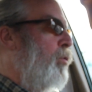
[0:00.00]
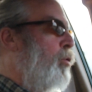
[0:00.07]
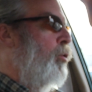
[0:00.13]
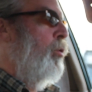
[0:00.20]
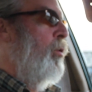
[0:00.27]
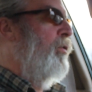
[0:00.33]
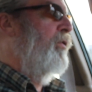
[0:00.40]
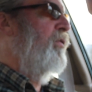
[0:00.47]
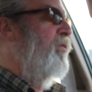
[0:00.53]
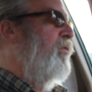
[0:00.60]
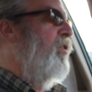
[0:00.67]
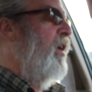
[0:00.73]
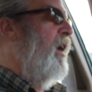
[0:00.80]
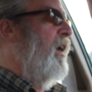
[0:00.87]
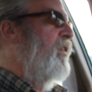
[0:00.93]
broiled and
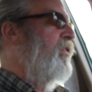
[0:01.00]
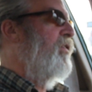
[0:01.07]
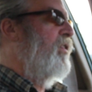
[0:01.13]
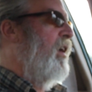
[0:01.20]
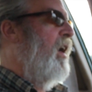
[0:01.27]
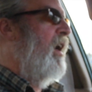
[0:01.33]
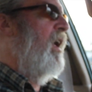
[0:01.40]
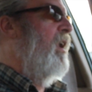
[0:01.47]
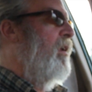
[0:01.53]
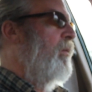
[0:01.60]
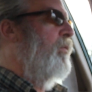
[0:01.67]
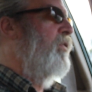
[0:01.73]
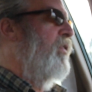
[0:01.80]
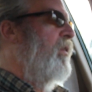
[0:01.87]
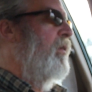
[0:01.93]
fried
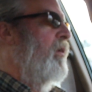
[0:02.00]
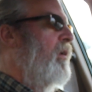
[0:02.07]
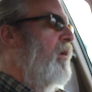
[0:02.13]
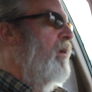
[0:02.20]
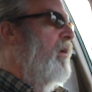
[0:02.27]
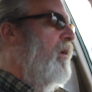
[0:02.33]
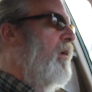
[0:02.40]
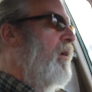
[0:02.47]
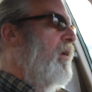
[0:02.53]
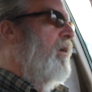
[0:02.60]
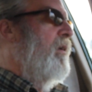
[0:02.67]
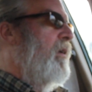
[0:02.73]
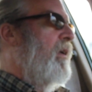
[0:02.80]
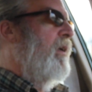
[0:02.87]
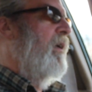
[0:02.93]
scallops,
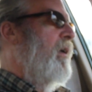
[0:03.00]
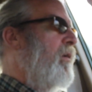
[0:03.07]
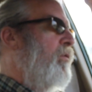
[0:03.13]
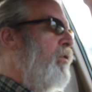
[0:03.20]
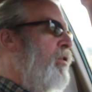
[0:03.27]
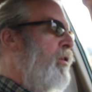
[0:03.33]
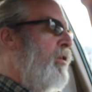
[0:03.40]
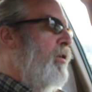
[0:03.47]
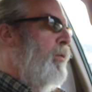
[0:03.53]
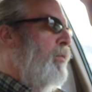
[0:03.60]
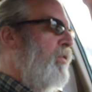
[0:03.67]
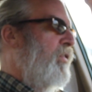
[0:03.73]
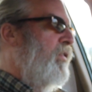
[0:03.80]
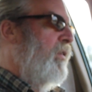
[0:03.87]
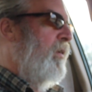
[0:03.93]
and they had ribs,